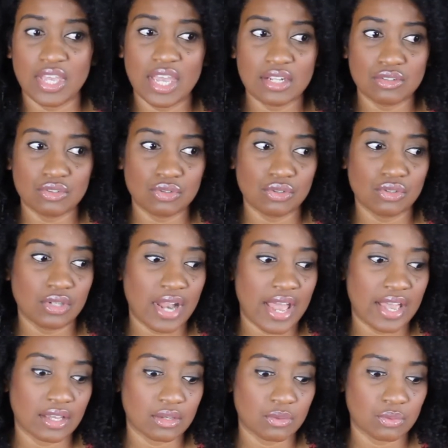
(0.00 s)
you can do
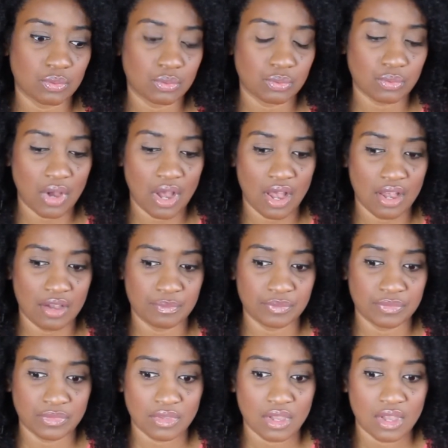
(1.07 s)
like,
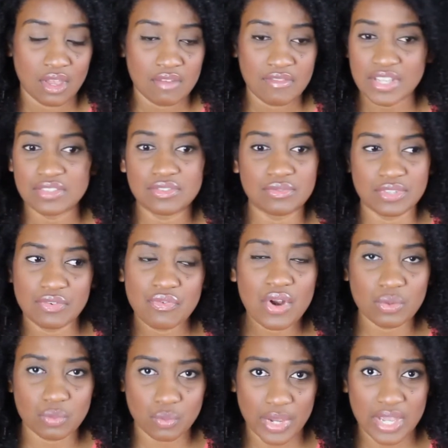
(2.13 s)
there's
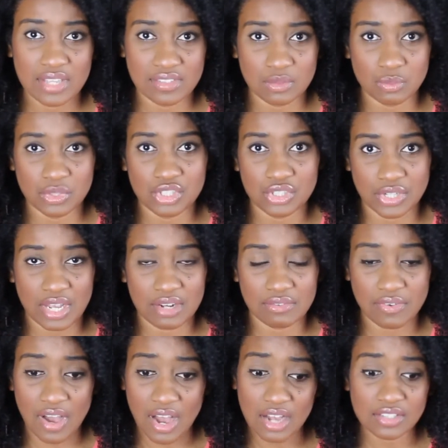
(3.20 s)
different ways in which you can
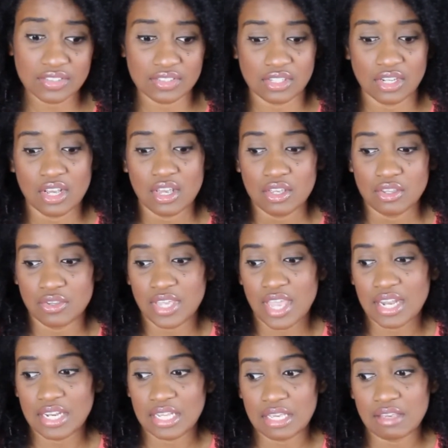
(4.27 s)
fast. You can